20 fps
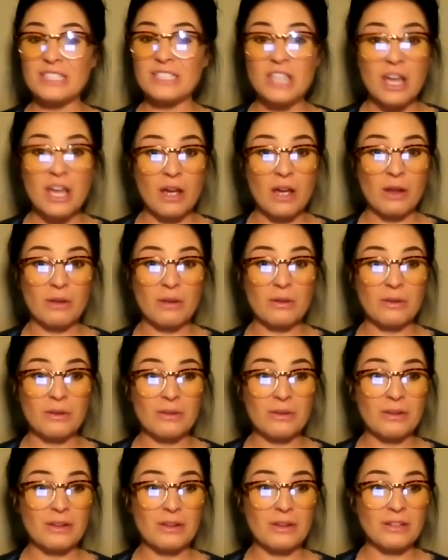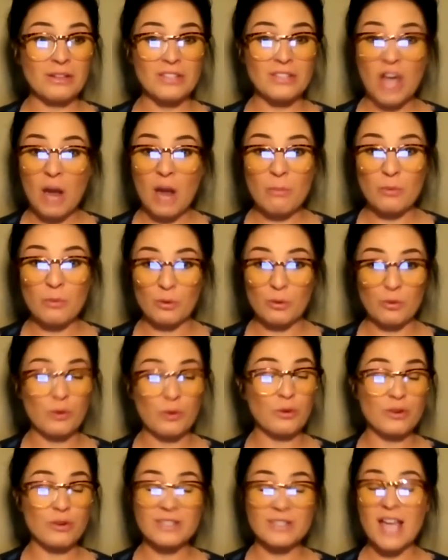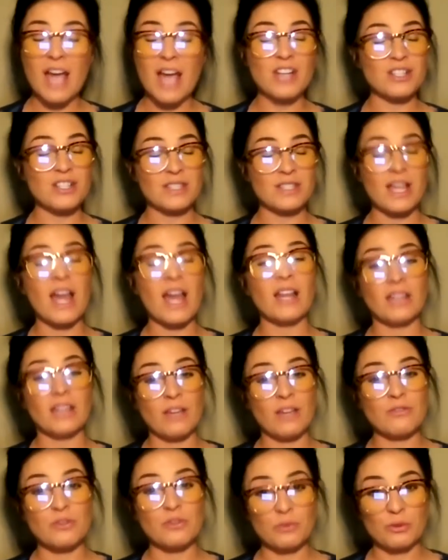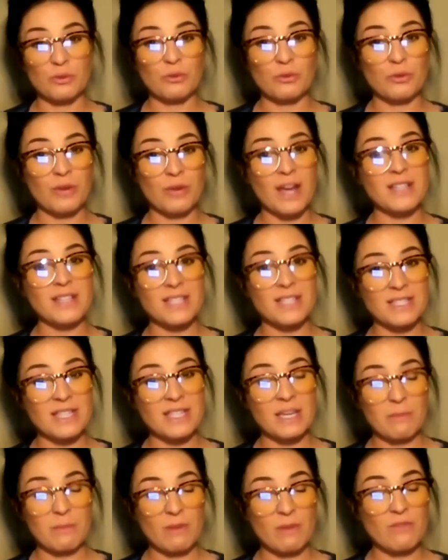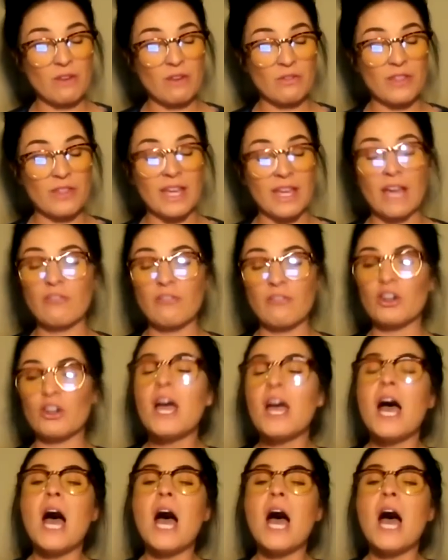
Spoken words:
other top recruiters, I love to recruit, guys. That's like my favorite thing ever.